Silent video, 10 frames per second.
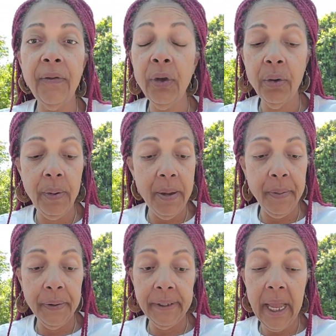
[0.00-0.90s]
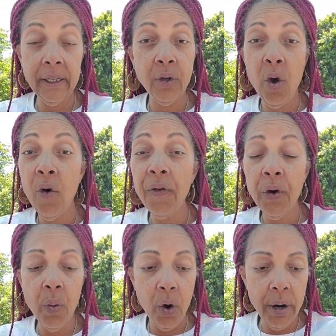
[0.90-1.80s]
food, people, sex, or
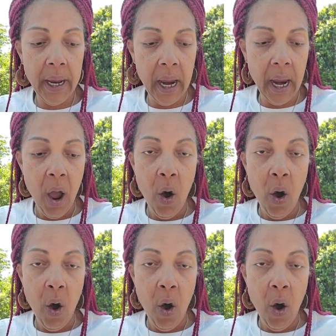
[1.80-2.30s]
overworking,